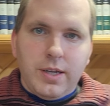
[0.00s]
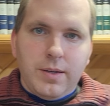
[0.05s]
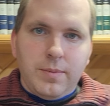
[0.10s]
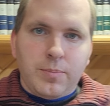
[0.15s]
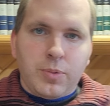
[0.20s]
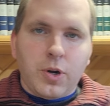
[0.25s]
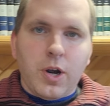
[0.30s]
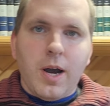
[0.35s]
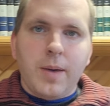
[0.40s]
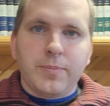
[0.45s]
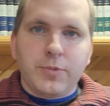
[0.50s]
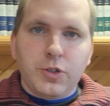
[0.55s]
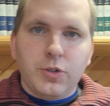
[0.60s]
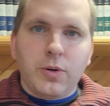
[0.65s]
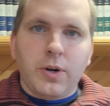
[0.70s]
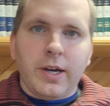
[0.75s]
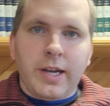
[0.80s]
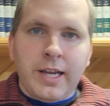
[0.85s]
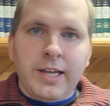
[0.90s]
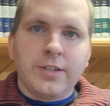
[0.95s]
prompt you
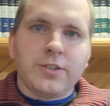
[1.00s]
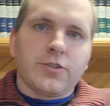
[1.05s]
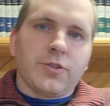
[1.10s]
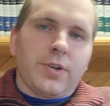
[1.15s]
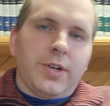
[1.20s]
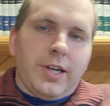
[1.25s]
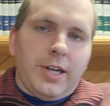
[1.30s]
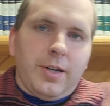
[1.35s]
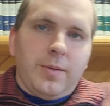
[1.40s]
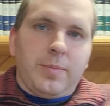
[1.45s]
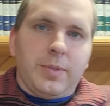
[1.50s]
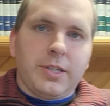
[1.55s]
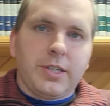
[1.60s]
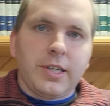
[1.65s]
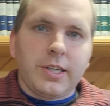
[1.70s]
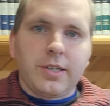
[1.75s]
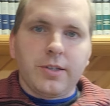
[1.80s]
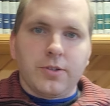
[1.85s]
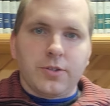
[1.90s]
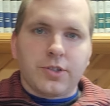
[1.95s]
are answering in a
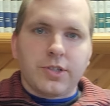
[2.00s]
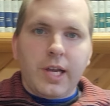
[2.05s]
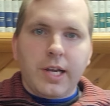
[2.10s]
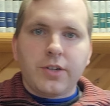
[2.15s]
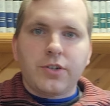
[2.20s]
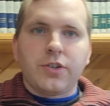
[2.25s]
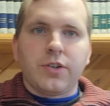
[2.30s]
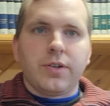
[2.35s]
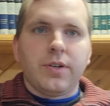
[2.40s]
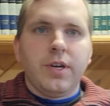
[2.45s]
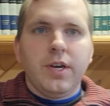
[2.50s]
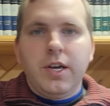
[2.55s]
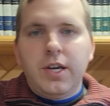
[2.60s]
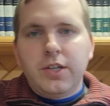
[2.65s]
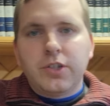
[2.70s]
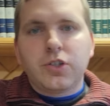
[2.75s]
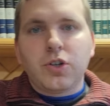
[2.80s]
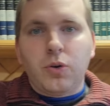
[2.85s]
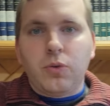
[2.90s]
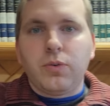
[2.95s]
particular section.
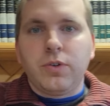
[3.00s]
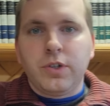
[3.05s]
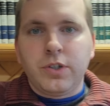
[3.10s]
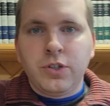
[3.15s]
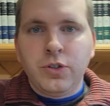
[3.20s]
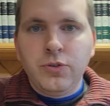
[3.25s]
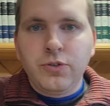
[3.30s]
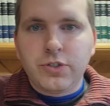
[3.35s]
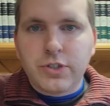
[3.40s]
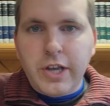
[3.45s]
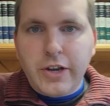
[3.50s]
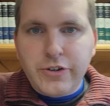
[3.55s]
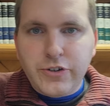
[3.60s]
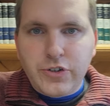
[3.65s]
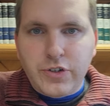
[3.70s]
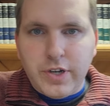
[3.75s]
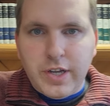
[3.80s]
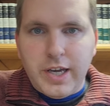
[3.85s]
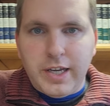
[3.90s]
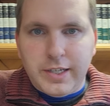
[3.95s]
So use
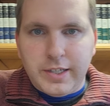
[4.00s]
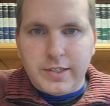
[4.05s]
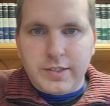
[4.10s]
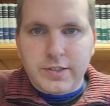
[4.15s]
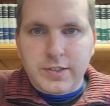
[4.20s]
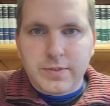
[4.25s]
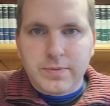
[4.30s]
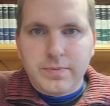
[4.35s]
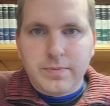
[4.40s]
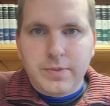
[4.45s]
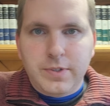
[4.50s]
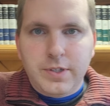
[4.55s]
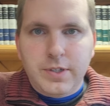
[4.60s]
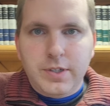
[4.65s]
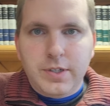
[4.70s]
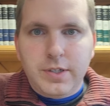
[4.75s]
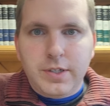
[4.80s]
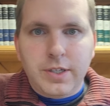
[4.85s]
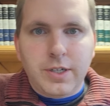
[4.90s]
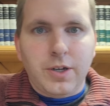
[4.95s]
section headings.
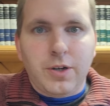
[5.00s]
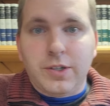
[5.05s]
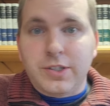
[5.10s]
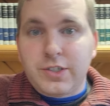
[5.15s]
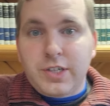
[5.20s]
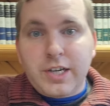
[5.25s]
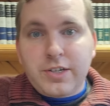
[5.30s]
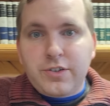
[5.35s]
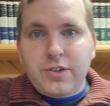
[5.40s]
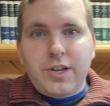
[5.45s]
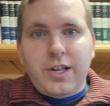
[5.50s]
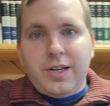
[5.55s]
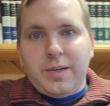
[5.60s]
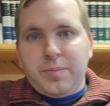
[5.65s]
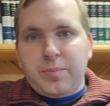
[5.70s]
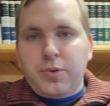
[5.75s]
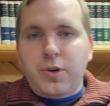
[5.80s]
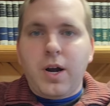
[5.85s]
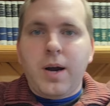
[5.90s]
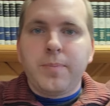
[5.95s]
A section
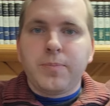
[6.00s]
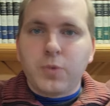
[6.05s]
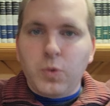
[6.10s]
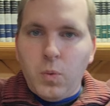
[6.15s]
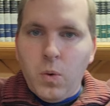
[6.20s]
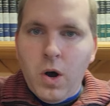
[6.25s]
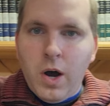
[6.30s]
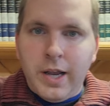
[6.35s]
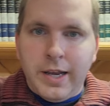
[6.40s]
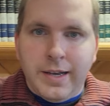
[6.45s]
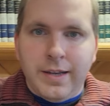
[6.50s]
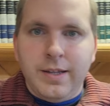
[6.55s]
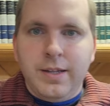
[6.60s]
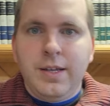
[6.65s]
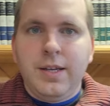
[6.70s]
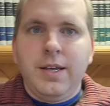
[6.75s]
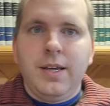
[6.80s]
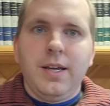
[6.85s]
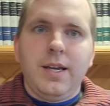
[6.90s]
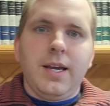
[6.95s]
heading, prompt 1,
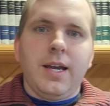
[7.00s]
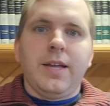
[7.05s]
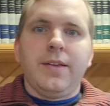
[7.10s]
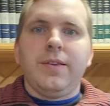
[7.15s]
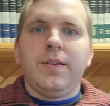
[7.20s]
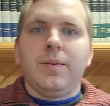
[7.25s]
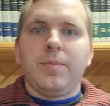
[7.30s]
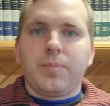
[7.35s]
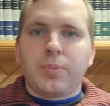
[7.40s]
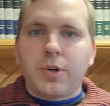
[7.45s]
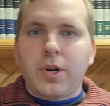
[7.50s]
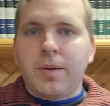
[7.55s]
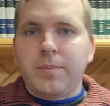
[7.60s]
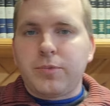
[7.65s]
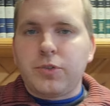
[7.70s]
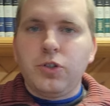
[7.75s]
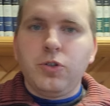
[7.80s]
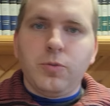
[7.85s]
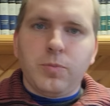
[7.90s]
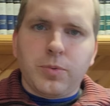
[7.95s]
and then
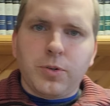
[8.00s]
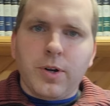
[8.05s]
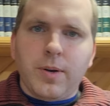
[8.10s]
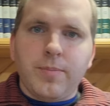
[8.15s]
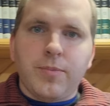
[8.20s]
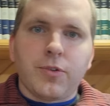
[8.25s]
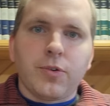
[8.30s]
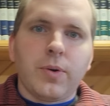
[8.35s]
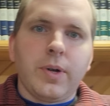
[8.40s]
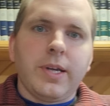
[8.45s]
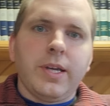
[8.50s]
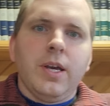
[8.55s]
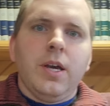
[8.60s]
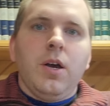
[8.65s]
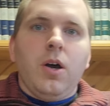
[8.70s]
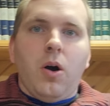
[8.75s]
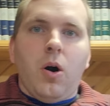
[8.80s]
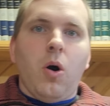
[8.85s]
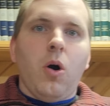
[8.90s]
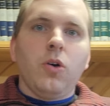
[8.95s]
prompt 2, prompt 3.
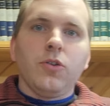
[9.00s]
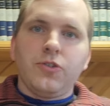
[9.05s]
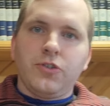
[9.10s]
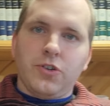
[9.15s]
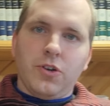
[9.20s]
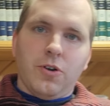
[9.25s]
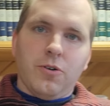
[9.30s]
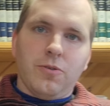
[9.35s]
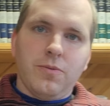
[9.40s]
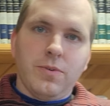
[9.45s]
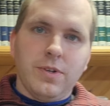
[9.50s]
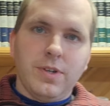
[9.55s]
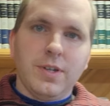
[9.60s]
Also,